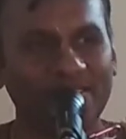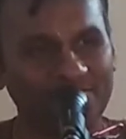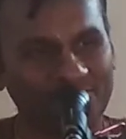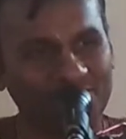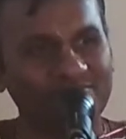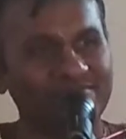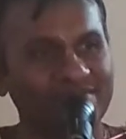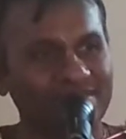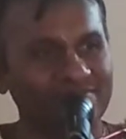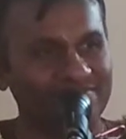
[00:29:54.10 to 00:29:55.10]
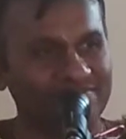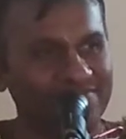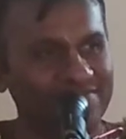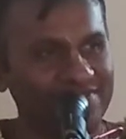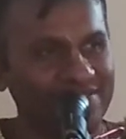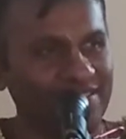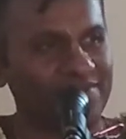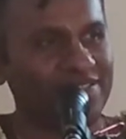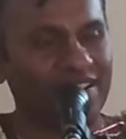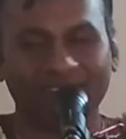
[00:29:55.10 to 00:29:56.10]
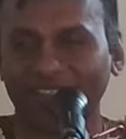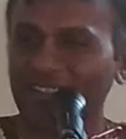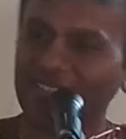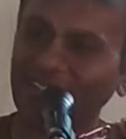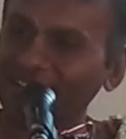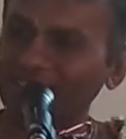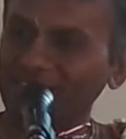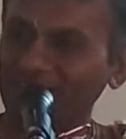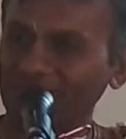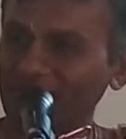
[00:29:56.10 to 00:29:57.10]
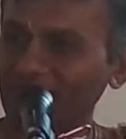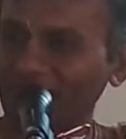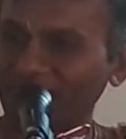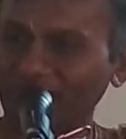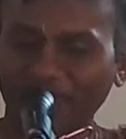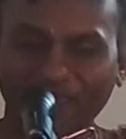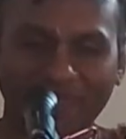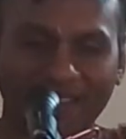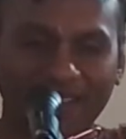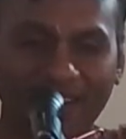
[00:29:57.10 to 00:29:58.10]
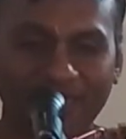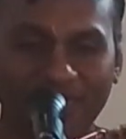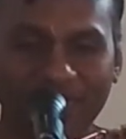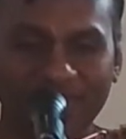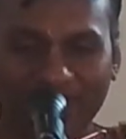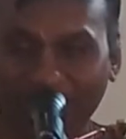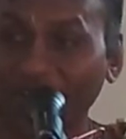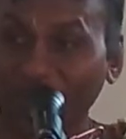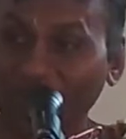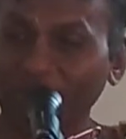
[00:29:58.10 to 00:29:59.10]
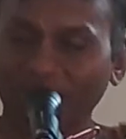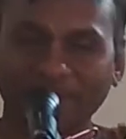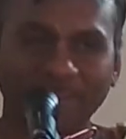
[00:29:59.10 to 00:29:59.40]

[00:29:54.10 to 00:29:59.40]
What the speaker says: and you do namaskar there and then sleep off, right? So they wake you up.